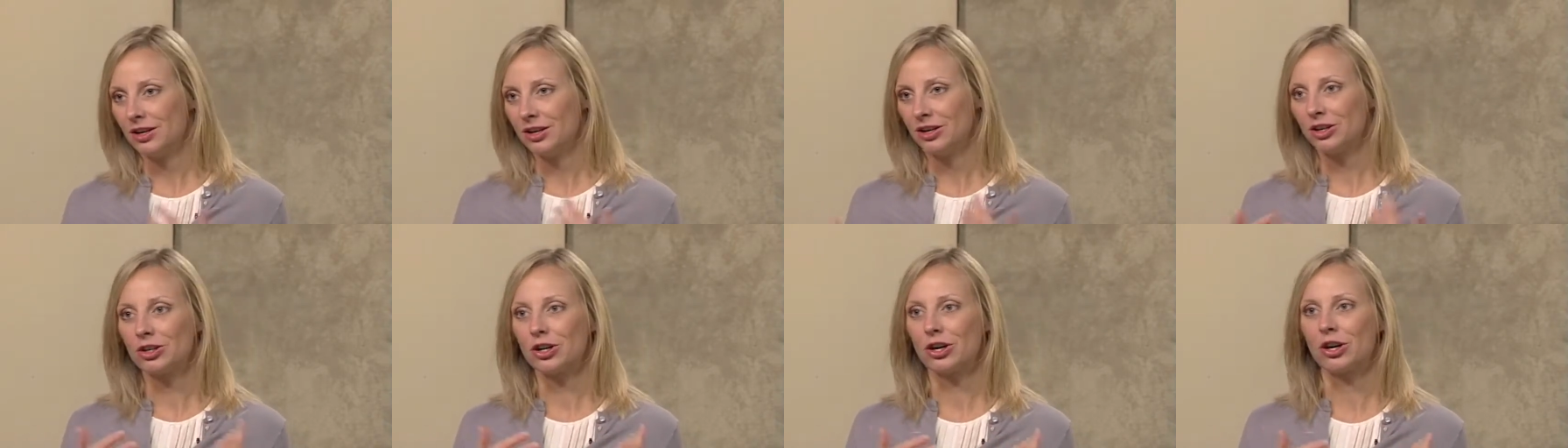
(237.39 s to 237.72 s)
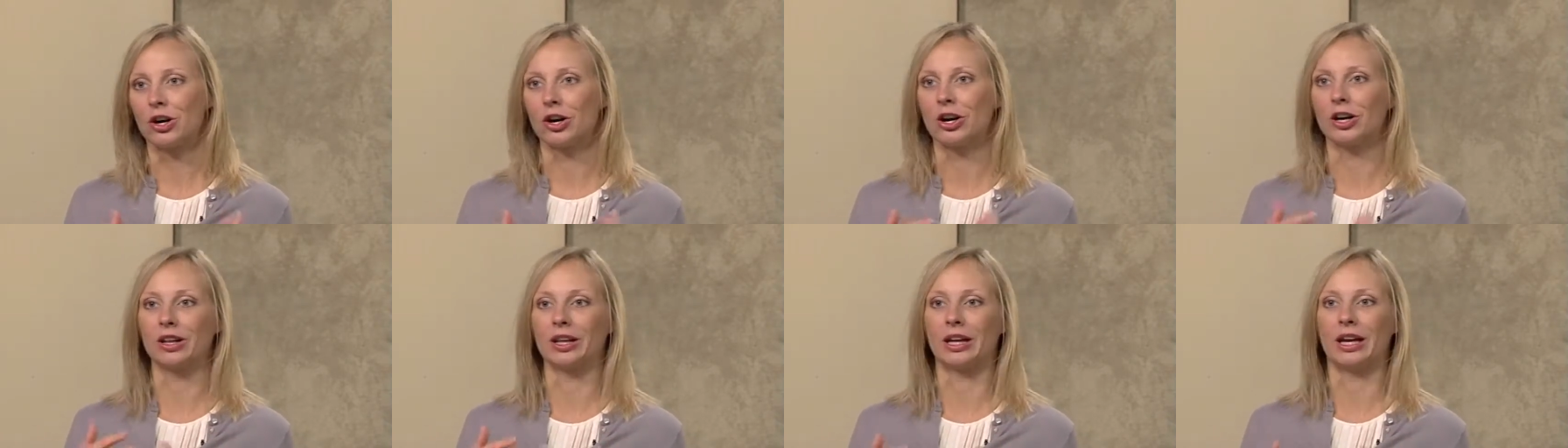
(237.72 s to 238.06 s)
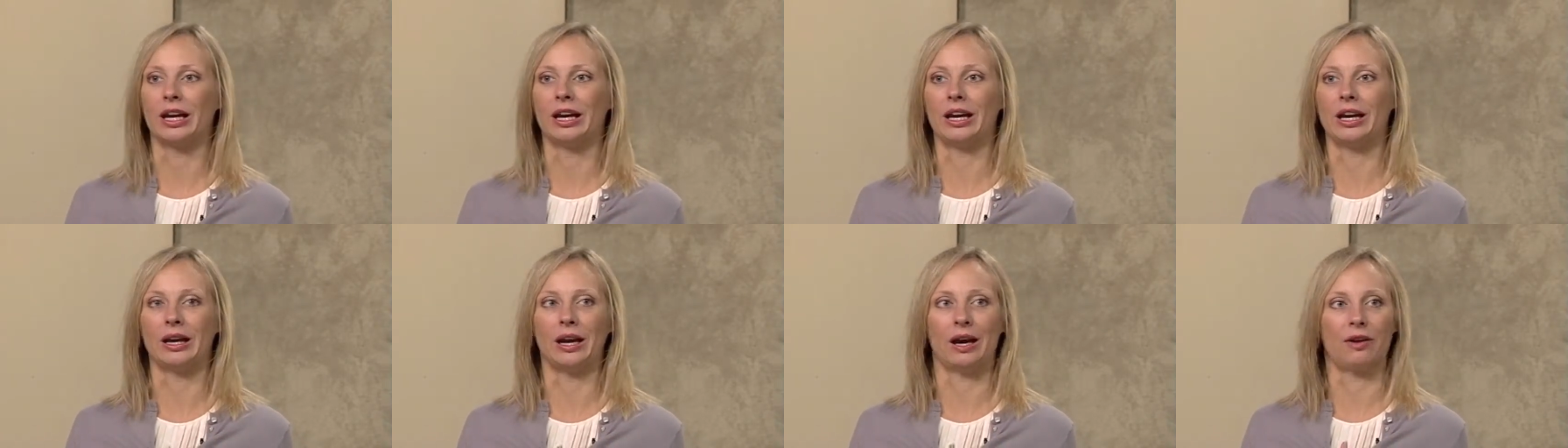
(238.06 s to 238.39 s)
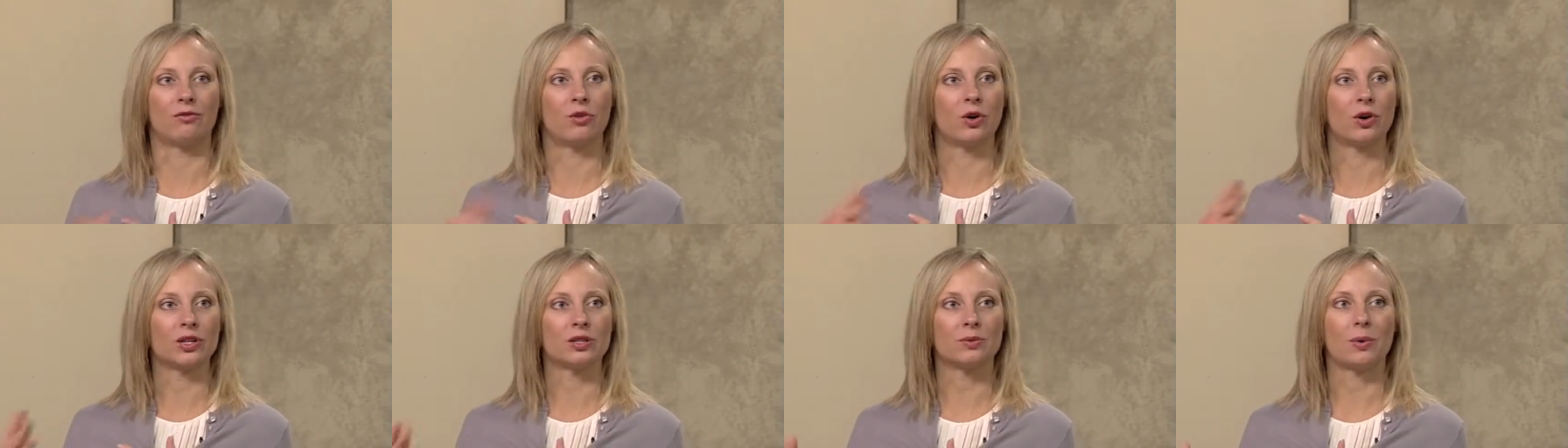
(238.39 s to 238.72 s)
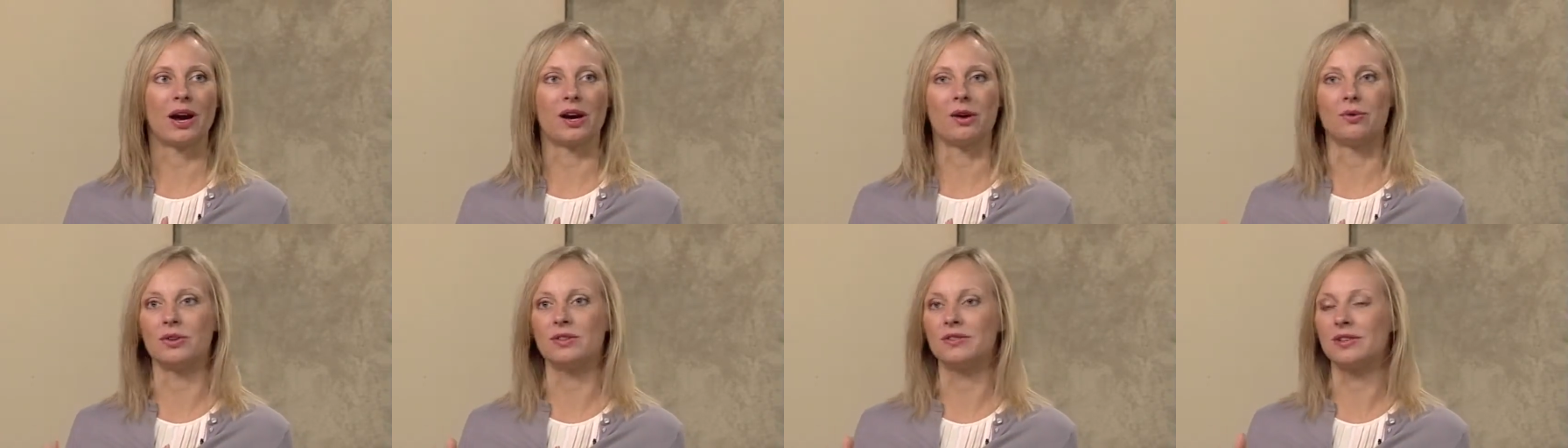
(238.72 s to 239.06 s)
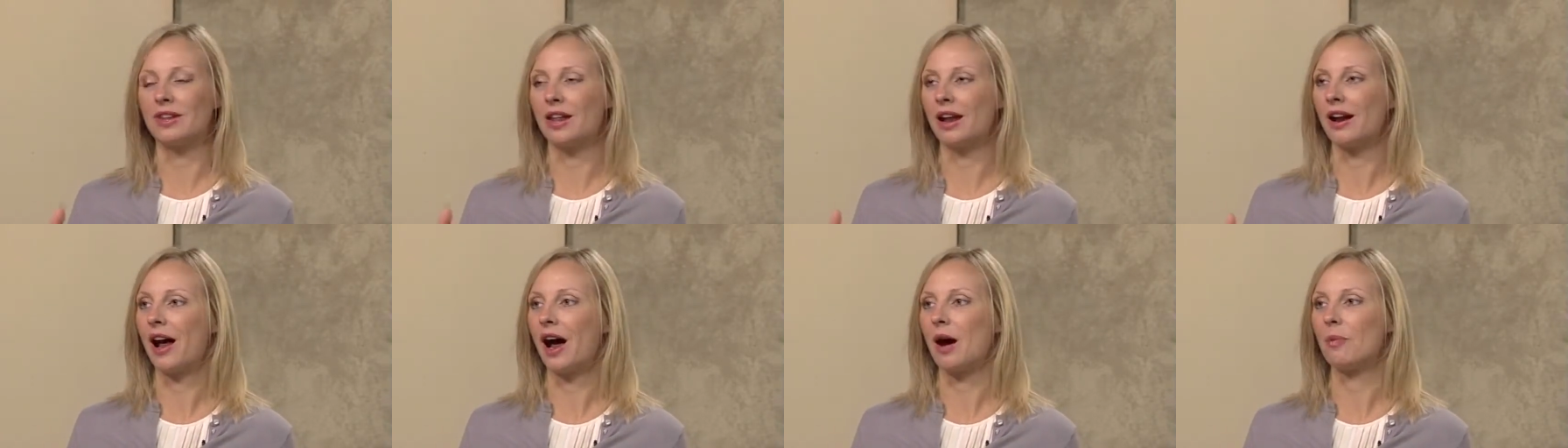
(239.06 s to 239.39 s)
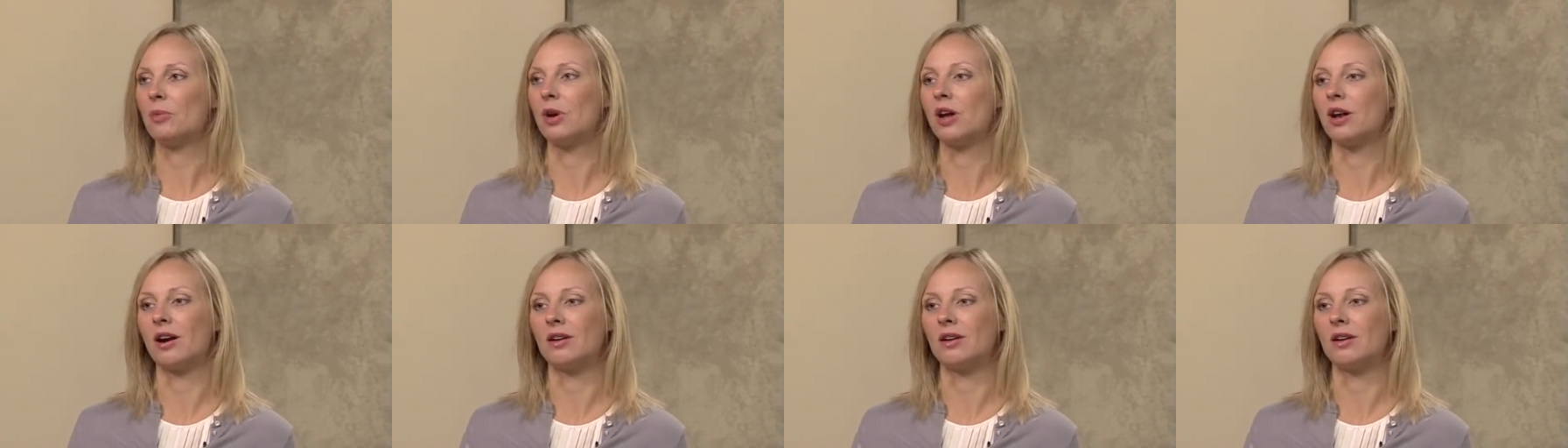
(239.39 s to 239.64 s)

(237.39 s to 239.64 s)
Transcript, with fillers: currently at Volkswagen, we've seen that happen.